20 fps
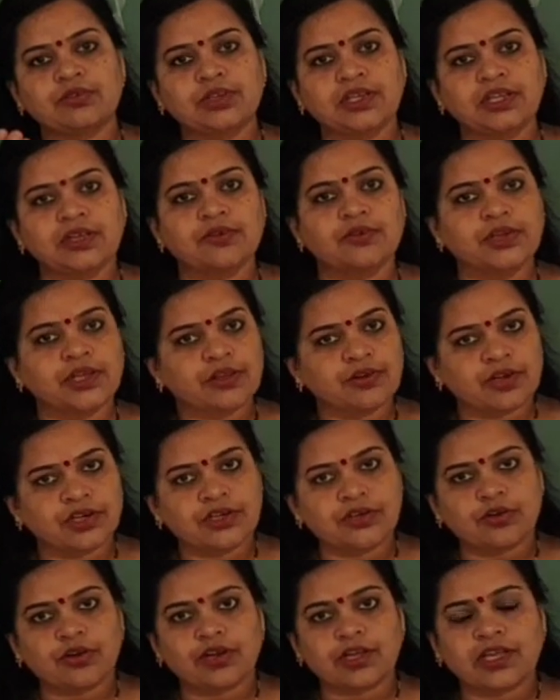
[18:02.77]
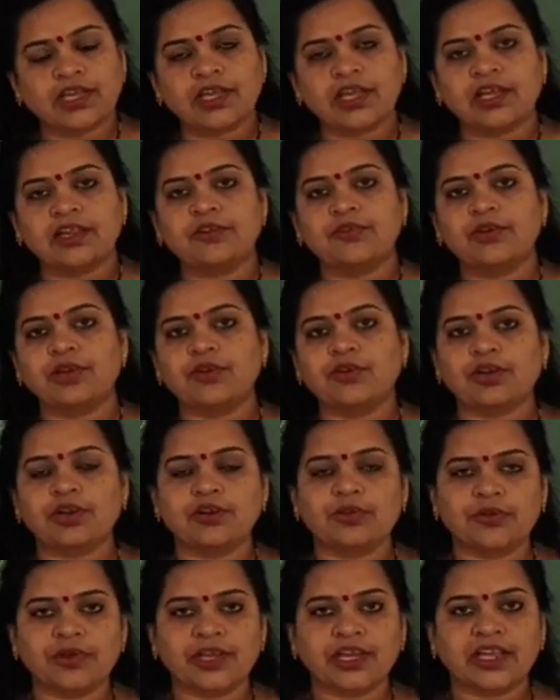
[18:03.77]
only going on talking and you are not
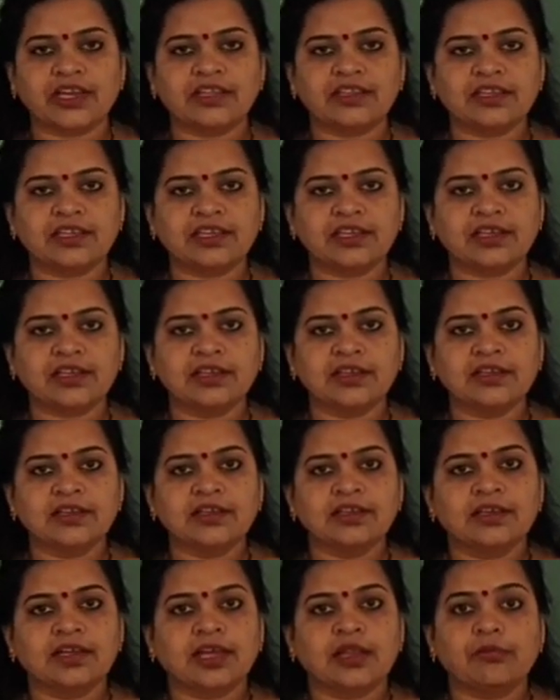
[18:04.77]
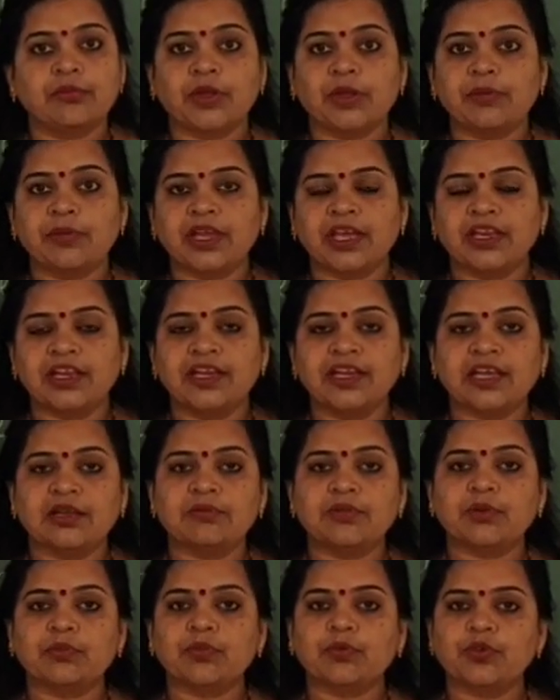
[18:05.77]
doing anything, and maybe anytime
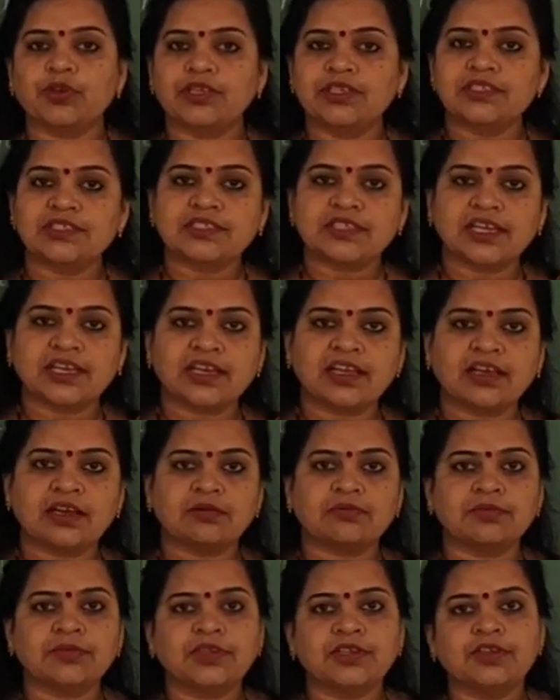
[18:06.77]
the police can come.